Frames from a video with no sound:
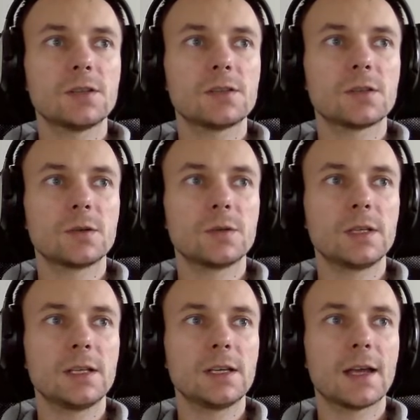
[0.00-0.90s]
so
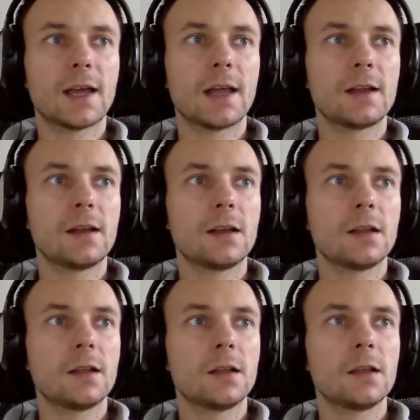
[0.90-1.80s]
we can
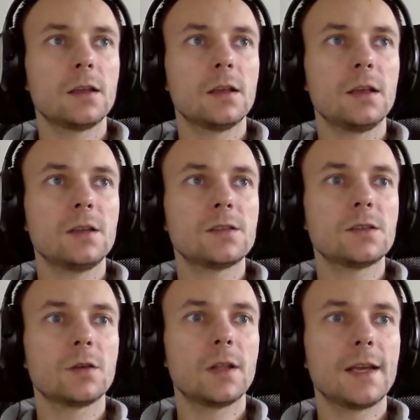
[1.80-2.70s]

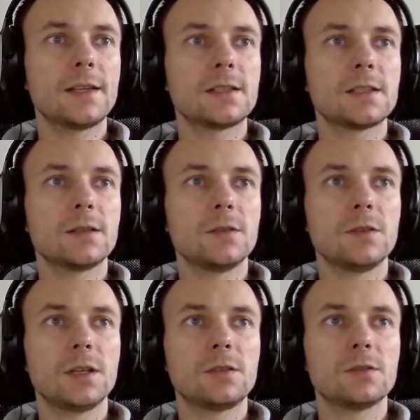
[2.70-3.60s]
install it.
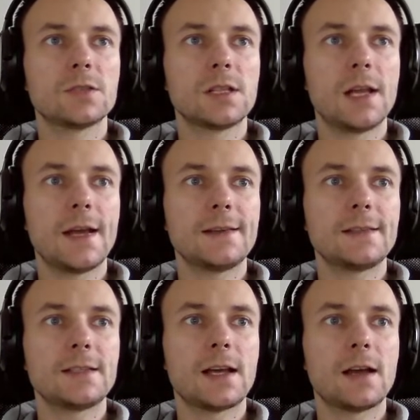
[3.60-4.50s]
You need to slide
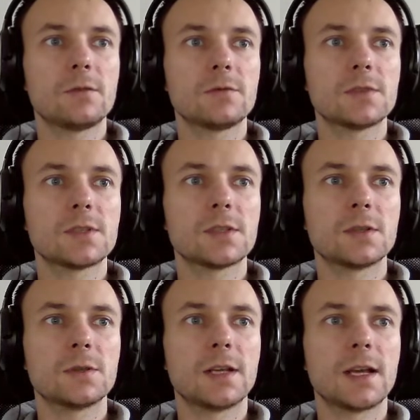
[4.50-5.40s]
it down
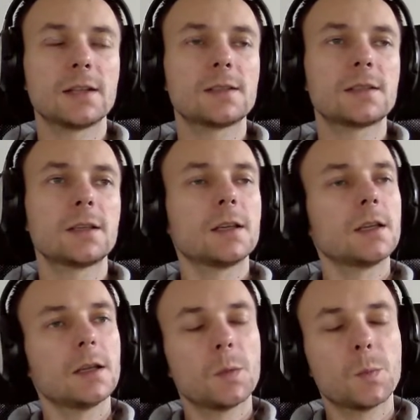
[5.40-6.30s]
so that
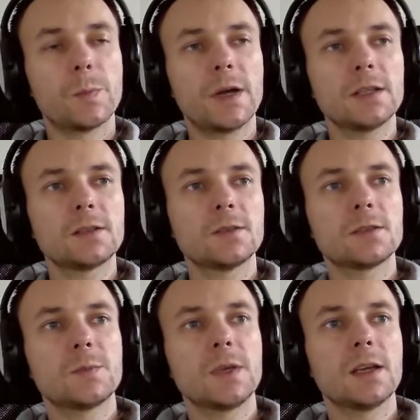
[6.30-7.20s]

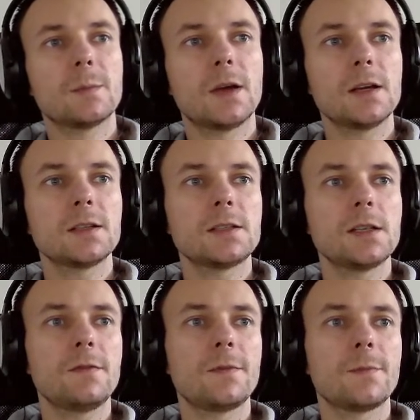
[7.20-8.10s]
buttons become
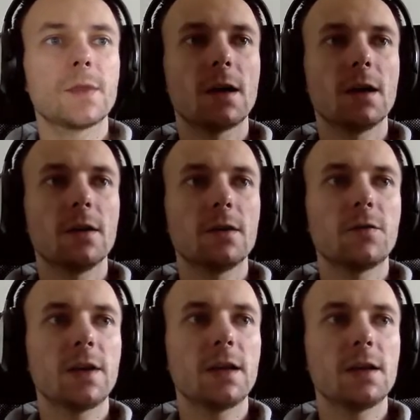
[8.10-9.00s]
active. I
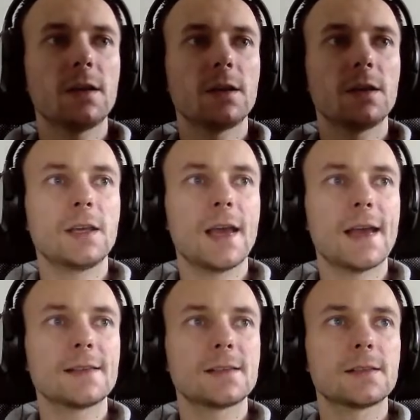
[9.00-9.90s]
agree,
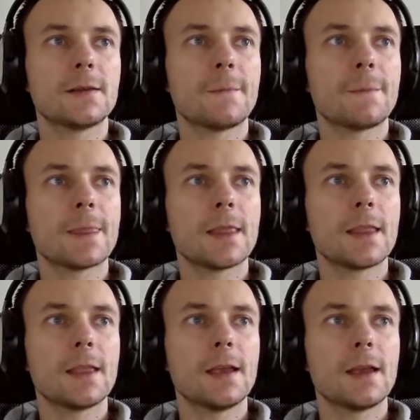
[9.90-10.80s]
yes,
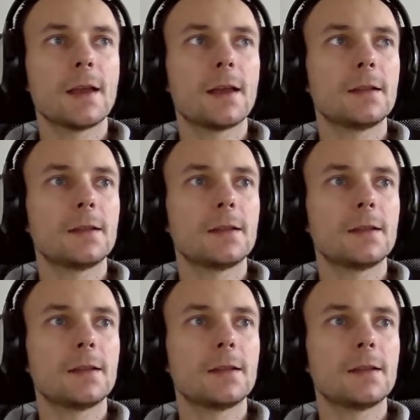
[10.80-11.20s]
and